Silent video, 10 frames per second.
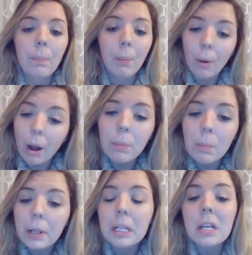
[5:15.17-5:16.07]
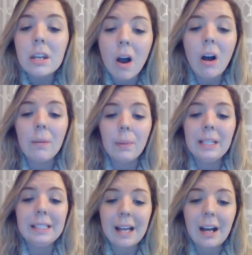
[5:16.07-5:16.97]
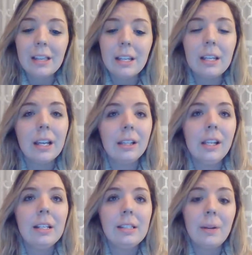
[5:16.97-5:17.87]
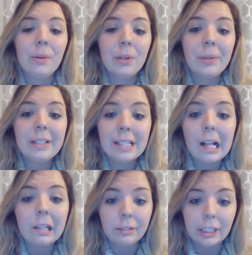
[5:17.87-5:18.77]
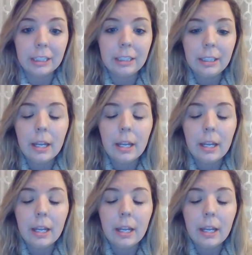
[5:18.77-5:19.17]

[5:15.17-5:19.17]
probably not be silent unless they were doing silent reading.